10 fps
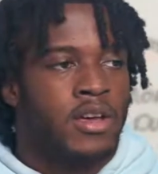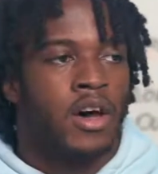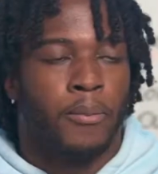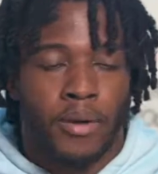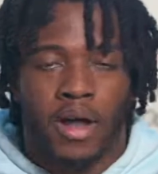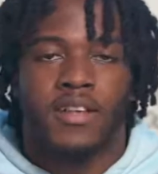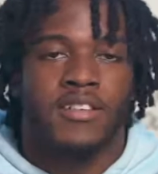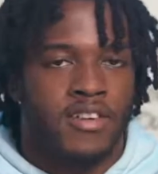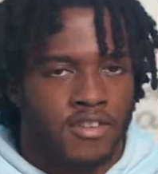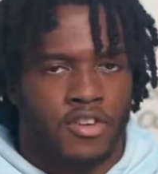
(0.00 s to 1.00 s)

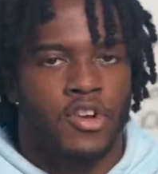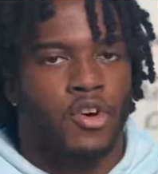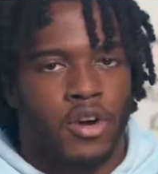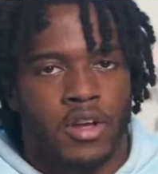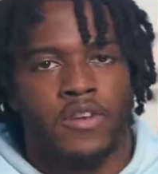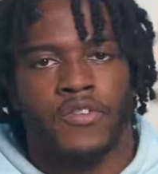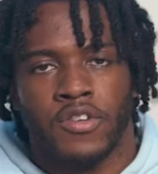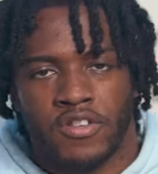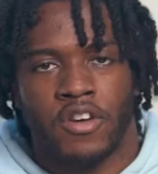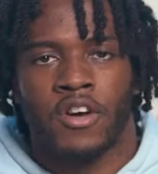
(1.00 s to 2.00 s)
apologies are in order for
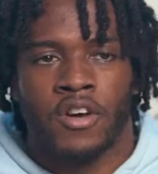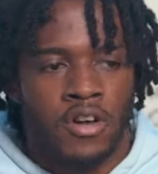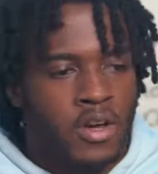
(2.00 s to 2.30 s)
sure.